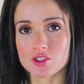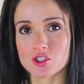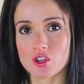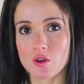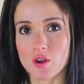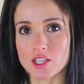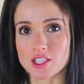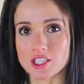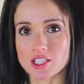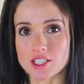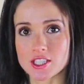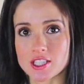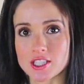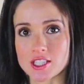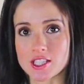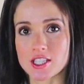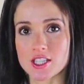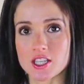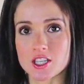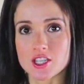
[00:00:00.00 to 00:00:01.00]
So I just didn't
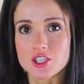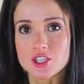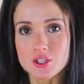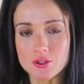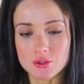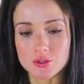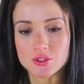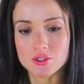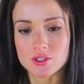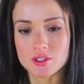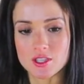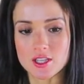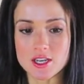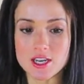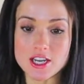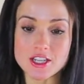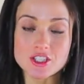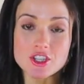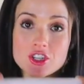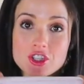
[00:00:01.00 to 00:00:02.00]
see the
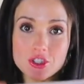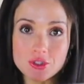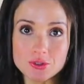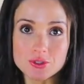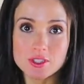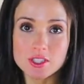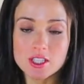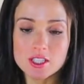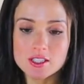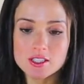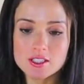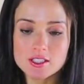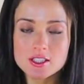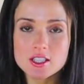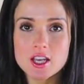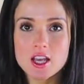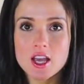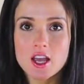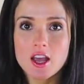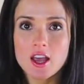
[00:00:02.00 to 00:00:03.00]
need to use this.
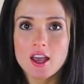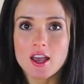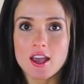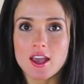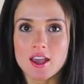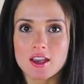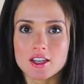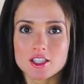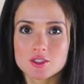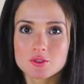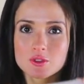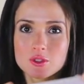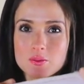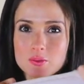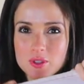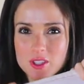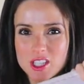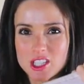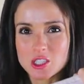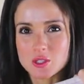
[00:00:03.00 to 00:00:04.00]
And it's really
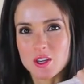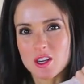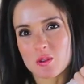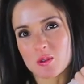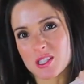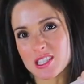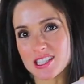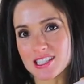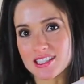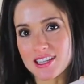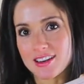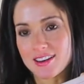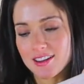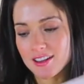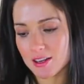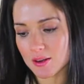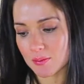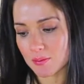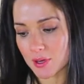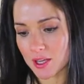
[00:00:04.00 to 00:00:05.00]
pretty, so I don't want to stain
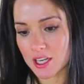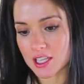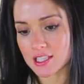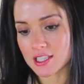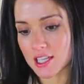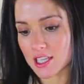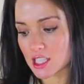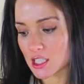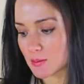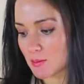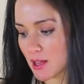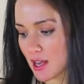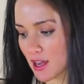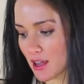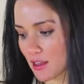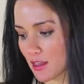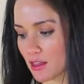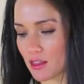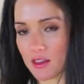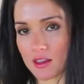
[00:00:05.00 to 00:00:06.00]
it. But it does
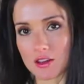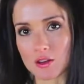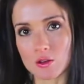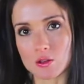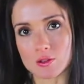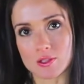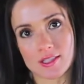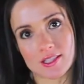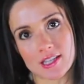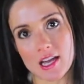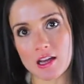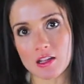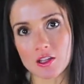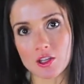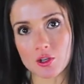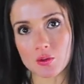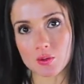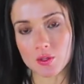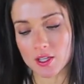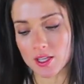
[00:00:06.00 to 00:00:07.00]
make the whole set
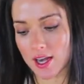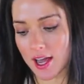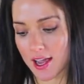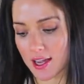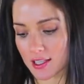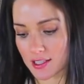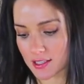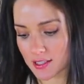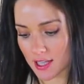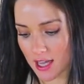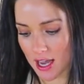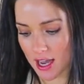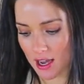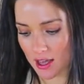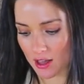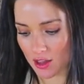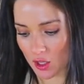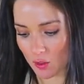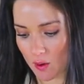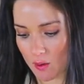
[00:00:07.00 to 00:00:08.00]
look really nice,
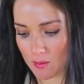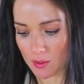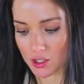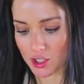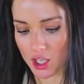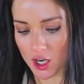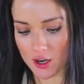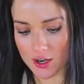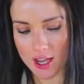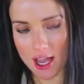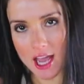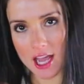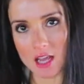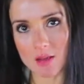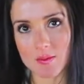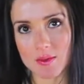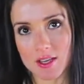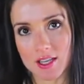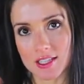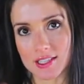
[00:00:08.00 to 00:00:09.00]
and the rumble jar
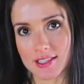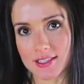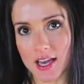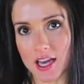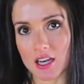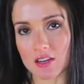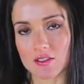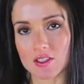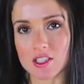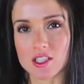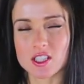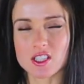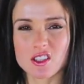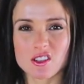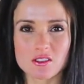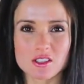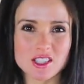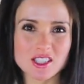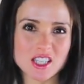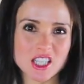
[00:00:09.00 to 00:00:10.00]
came inside of it.
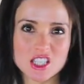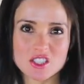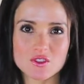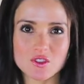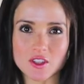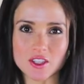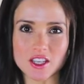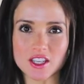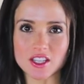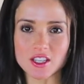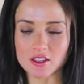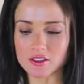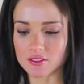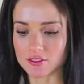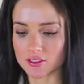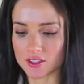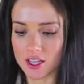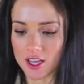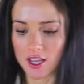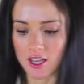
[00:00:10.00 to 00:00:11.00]
So it's nice for like a
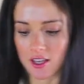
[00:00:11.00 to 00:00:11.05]
gift.